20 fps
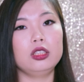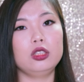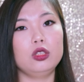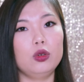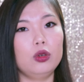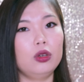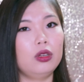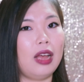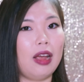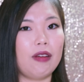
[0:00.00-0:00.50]

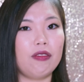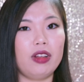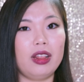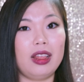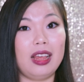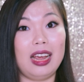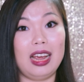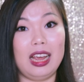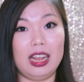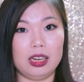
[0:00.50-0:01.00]
do
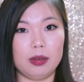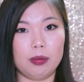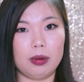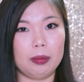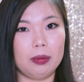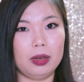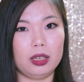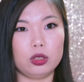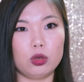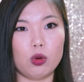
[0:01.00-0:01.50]
everything in the
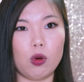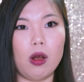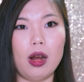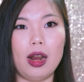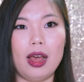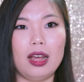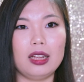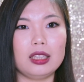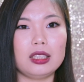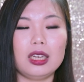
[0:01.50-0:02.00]
public
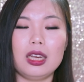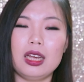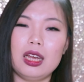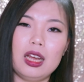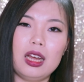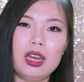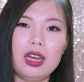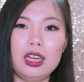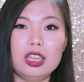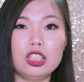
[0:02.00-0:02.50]
toilet.
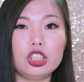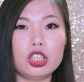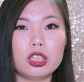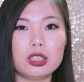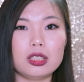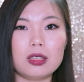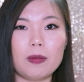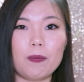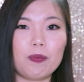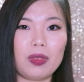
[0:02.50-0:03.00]
It's
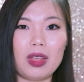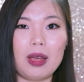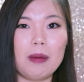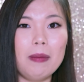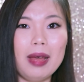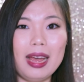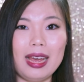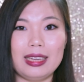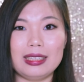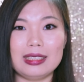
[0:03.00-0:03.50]
just a
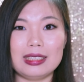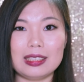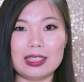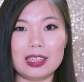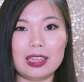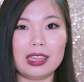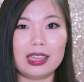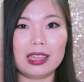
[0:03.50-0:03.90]
mess.